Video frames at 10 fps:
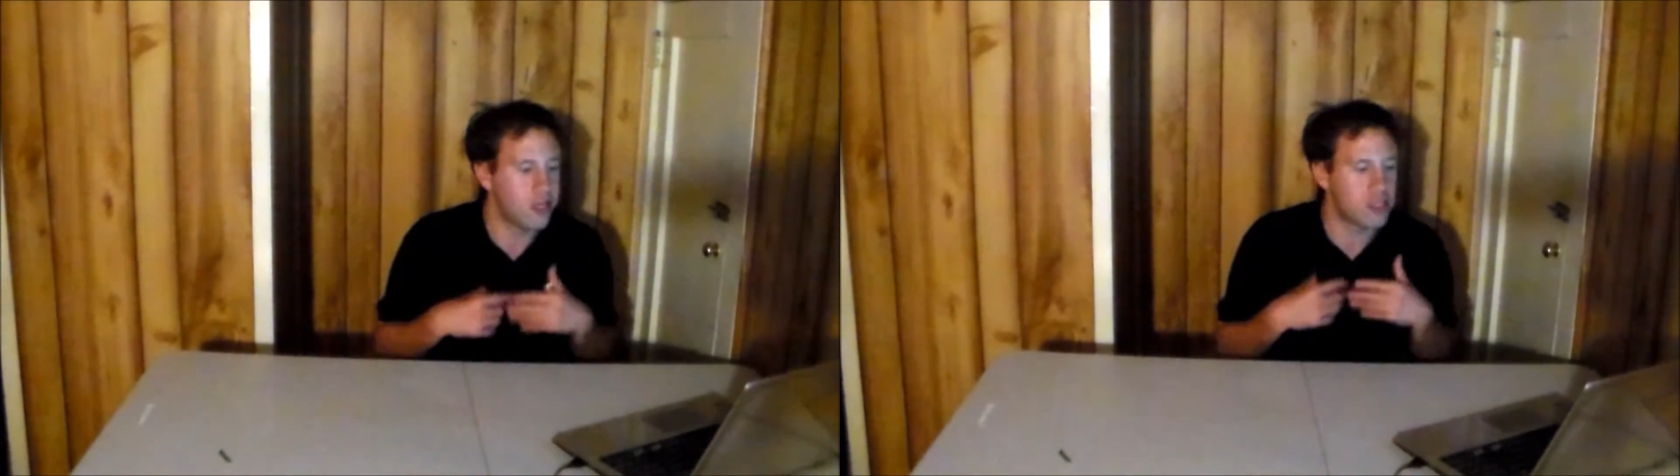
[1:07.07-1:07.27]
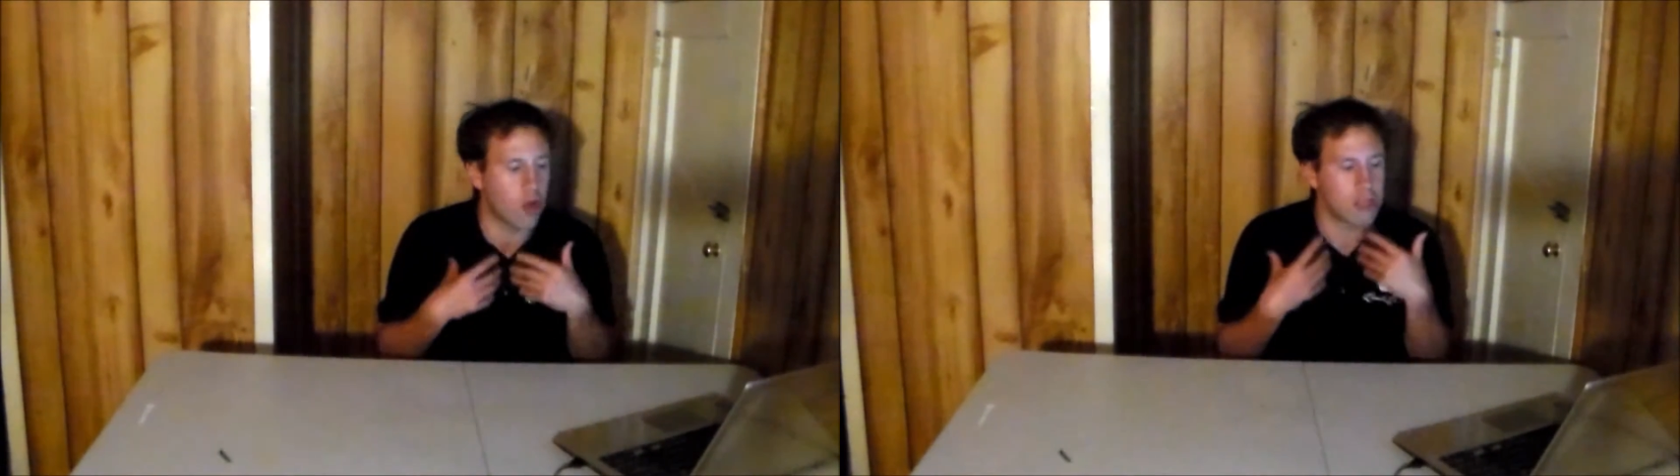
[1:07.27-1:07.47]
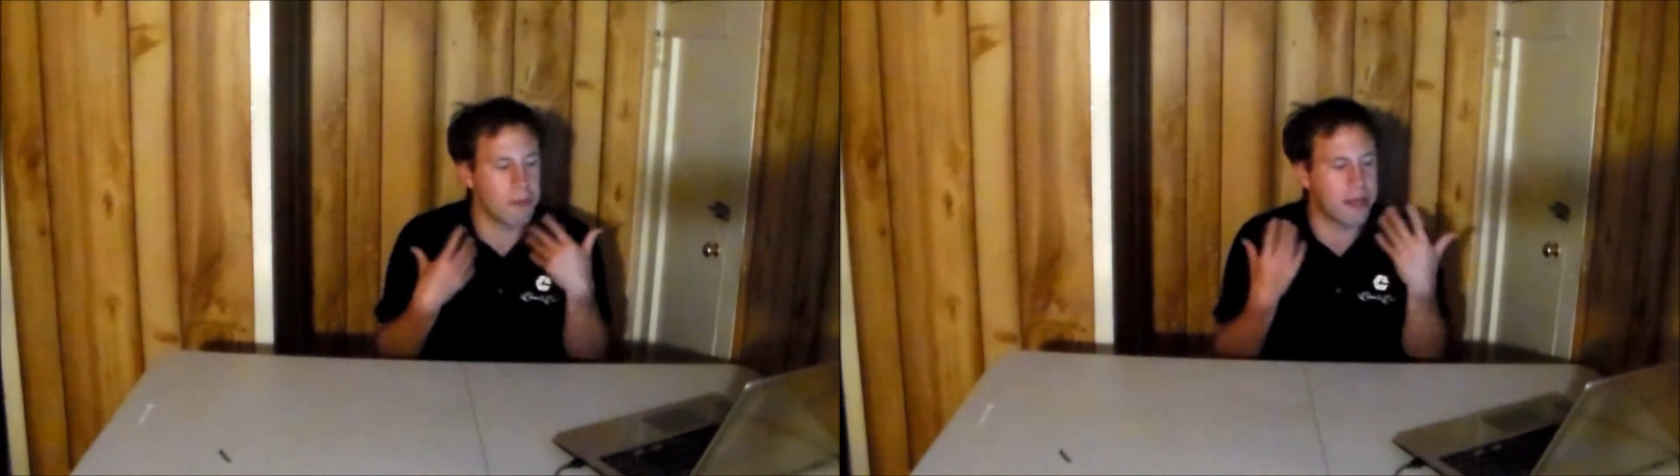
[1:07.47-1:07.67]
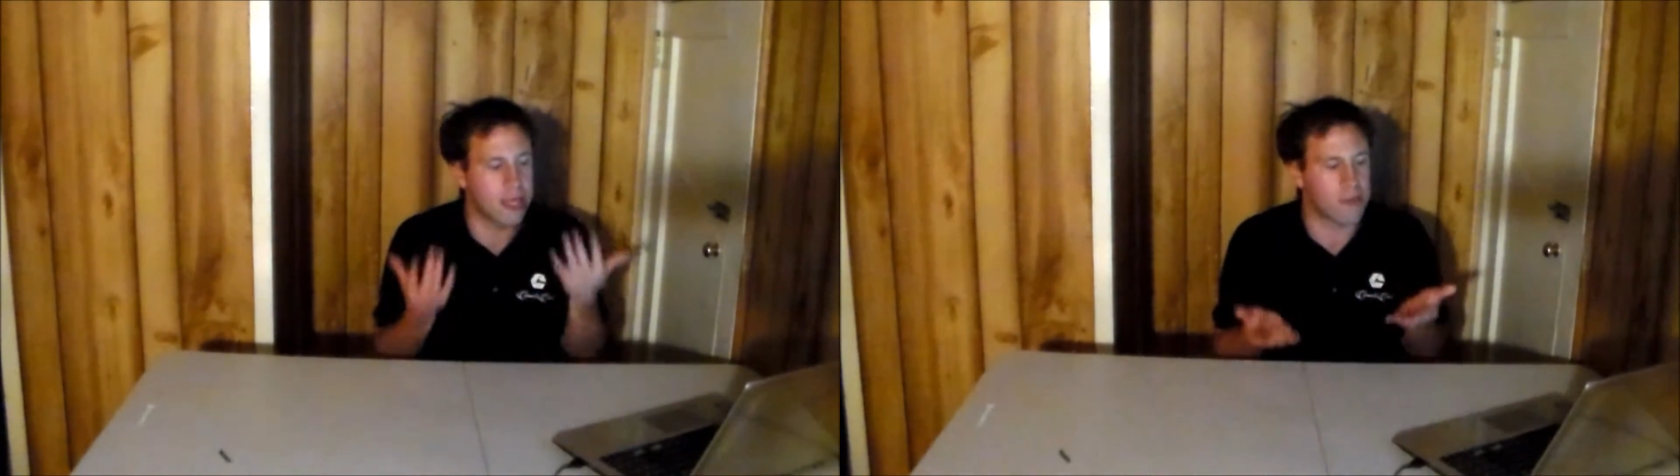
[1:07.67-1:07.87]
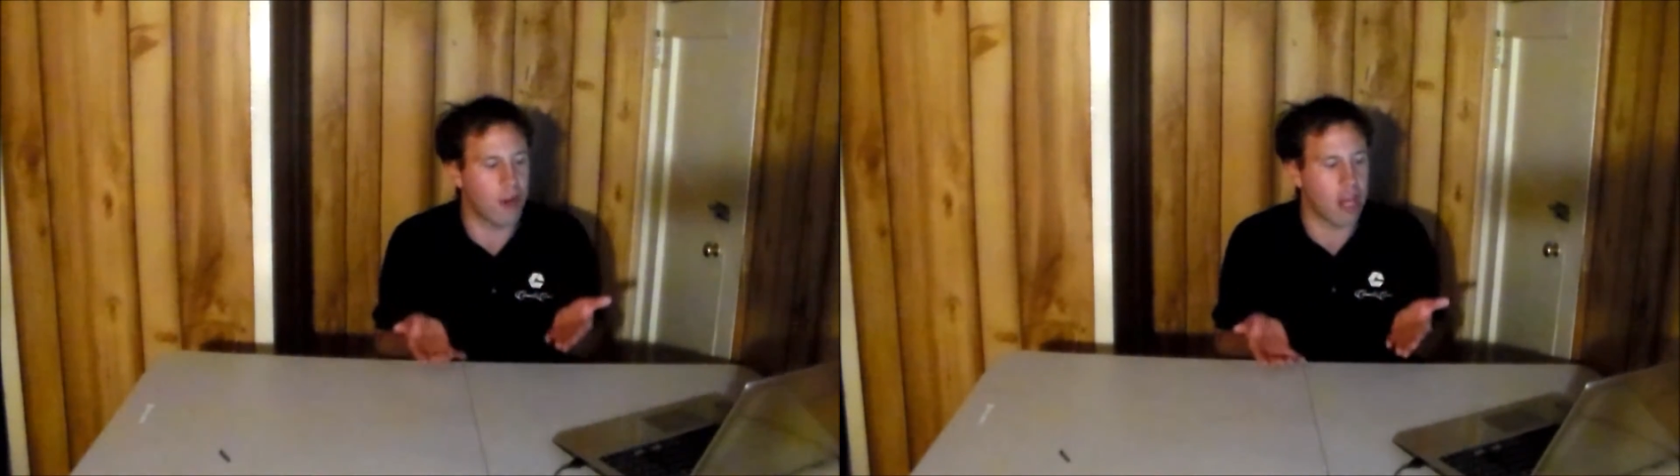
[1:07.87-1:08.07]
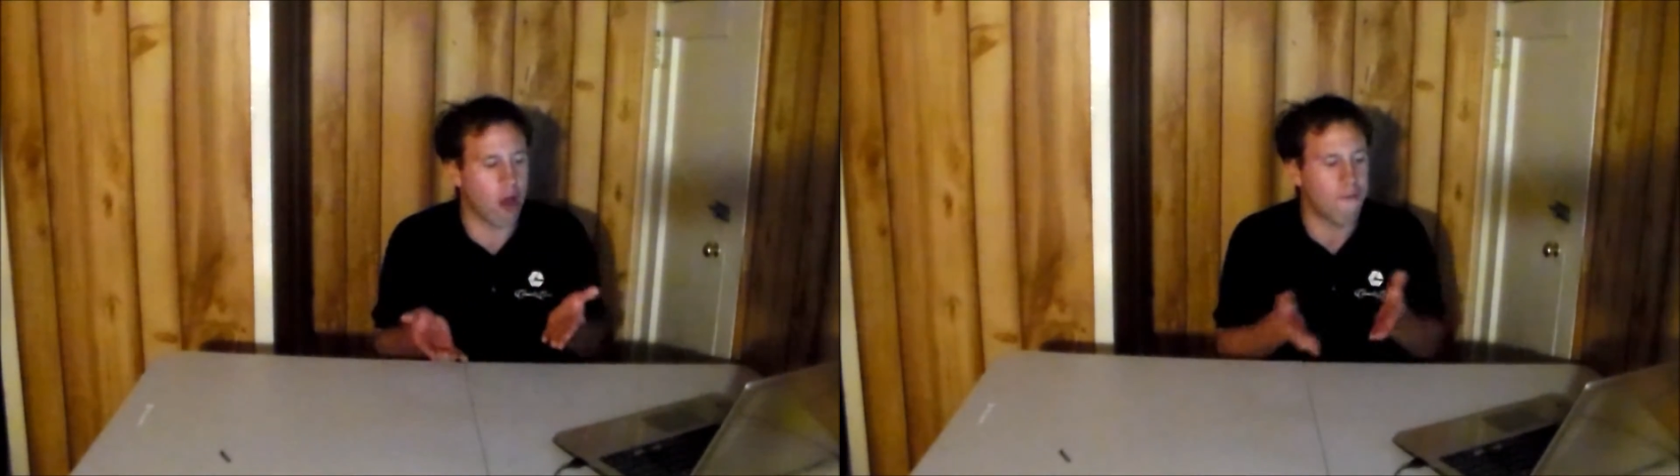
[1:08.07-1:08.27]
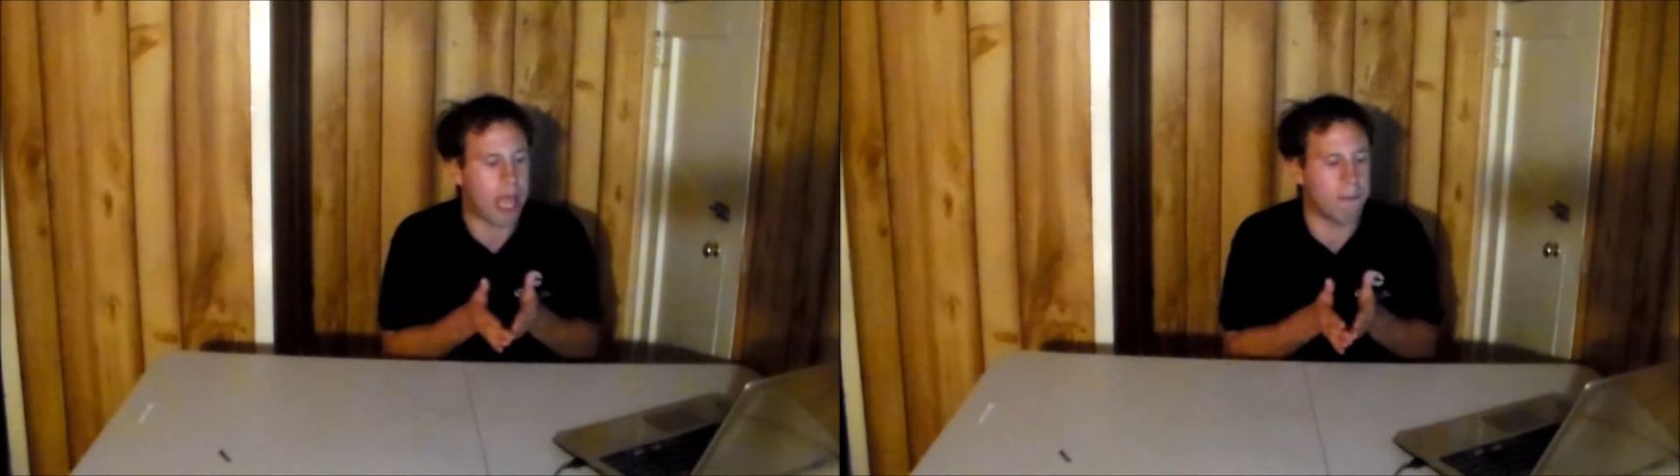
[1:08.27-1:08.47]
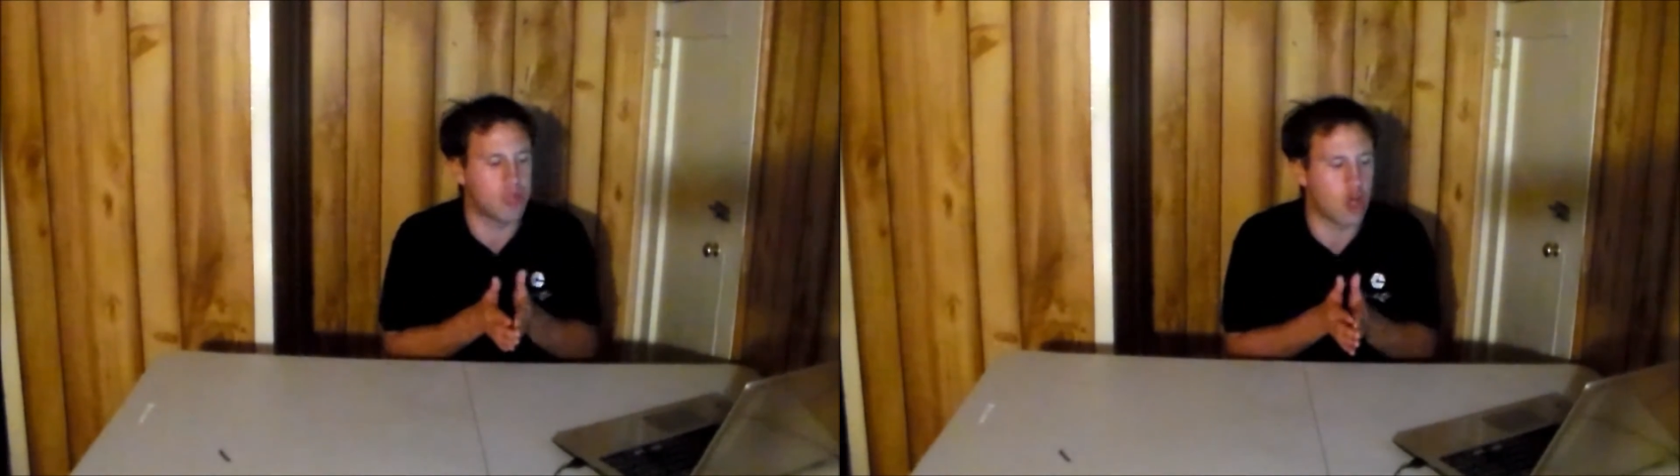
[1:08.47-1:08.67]
He shows me this video
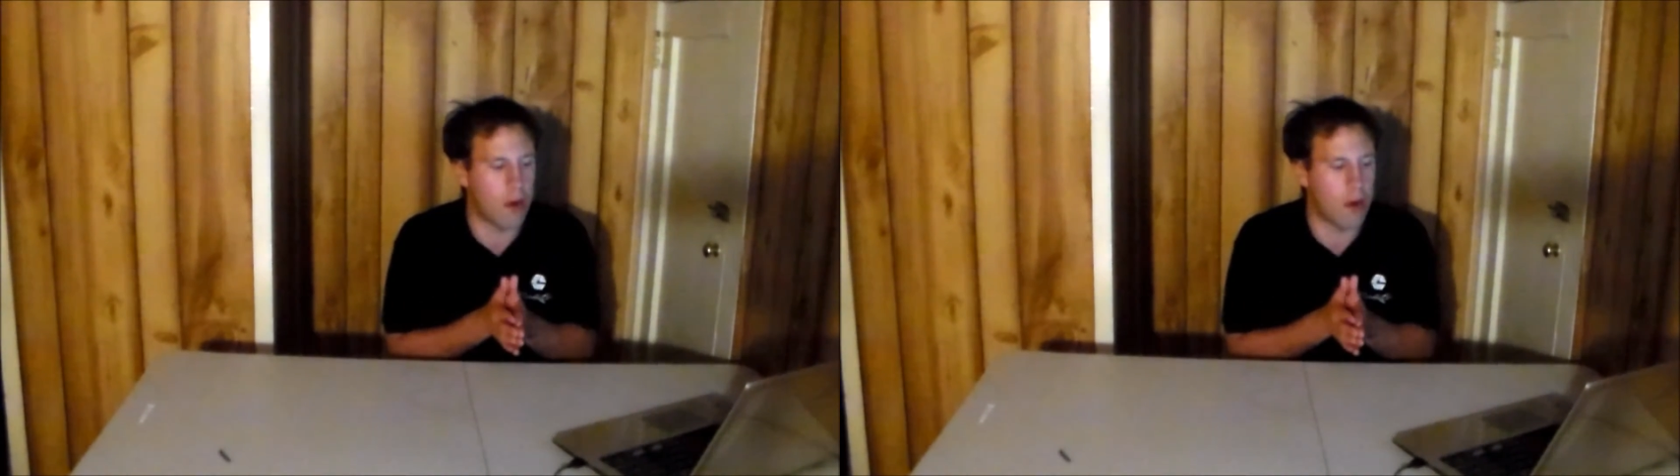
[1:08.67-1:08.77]
of him